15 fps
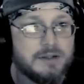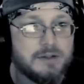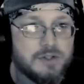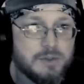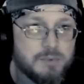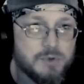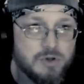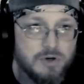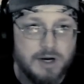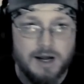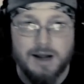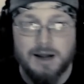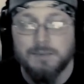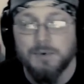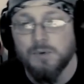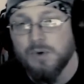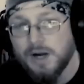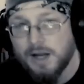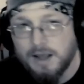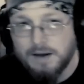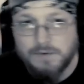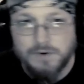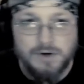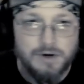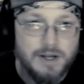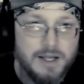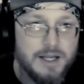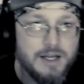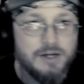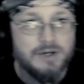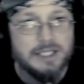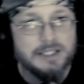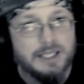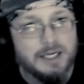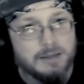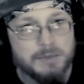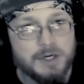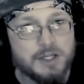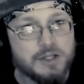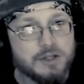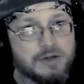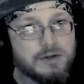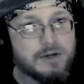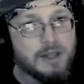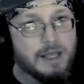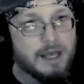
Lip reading: subscribe or whatever, you know what I think I'm going to do?